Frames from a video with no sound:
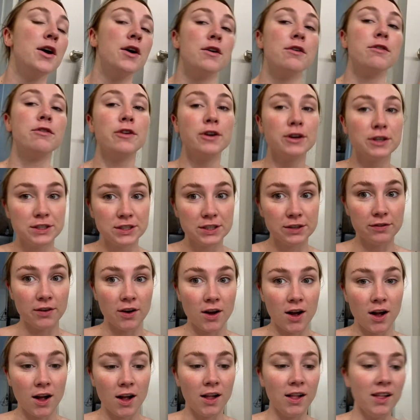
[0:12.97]
First of
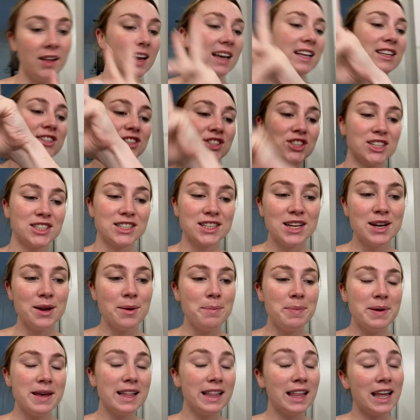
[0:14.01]
all, it's just gonna
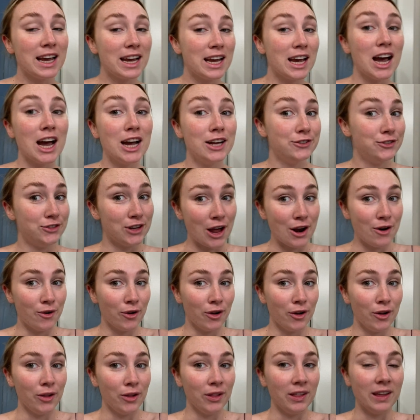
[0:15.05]
be like a
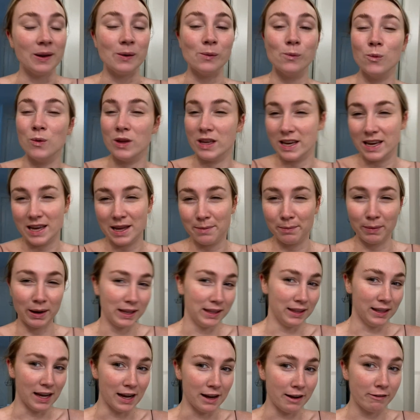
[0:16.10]
general like week in my
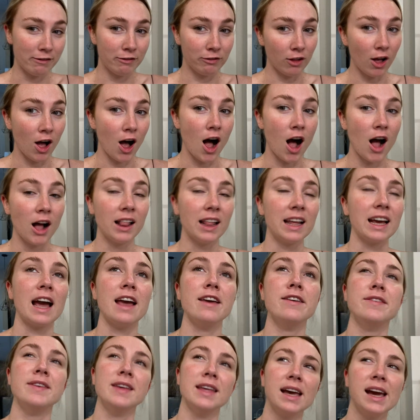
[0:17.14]
life vlog. Like I
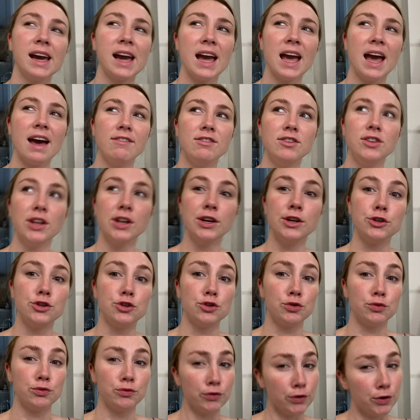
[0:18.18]
feel like I haven't done a
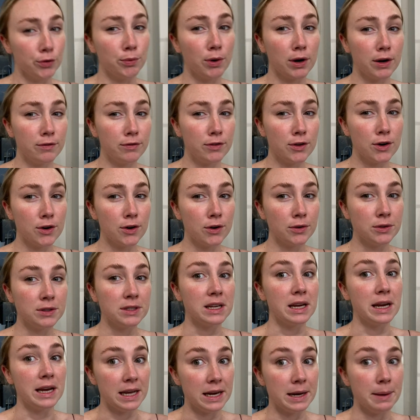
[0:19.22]
true one of those
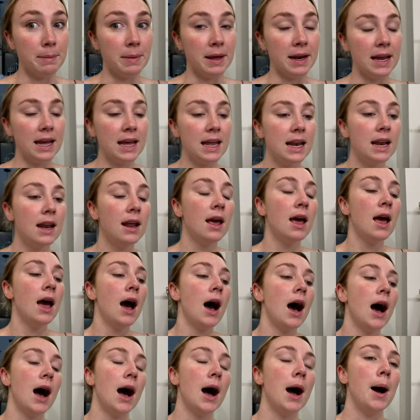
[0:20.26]
in a minute.
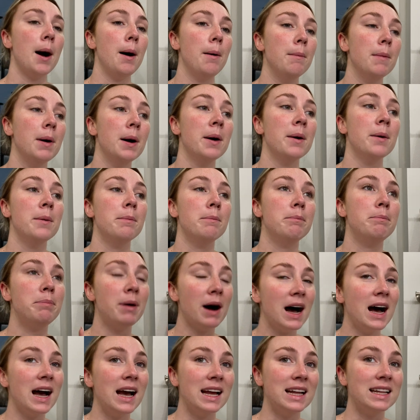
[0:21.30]

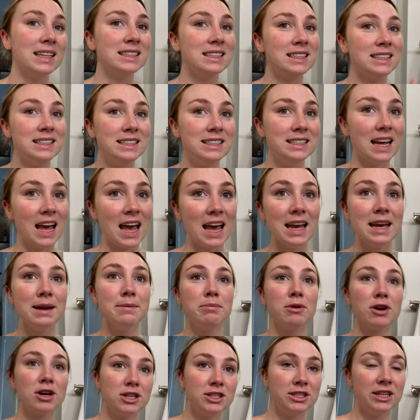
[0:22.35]
But today in
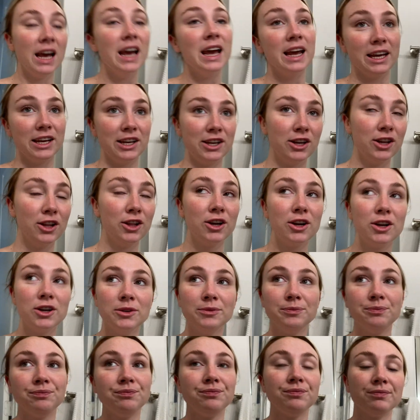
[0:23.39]

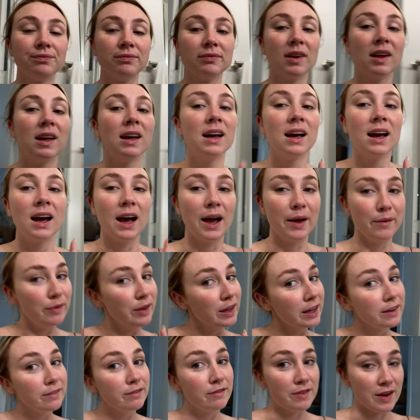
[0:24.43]
particular, I'm
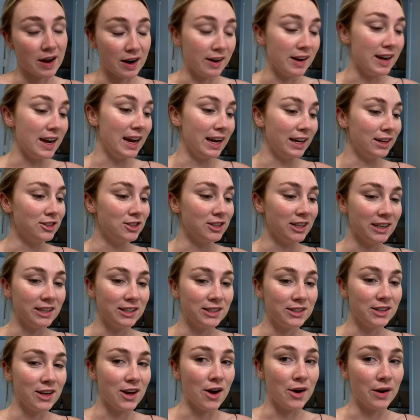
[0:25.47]
feeling very
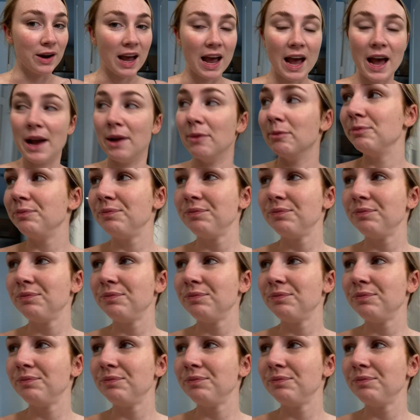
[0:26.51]
anxious, okay?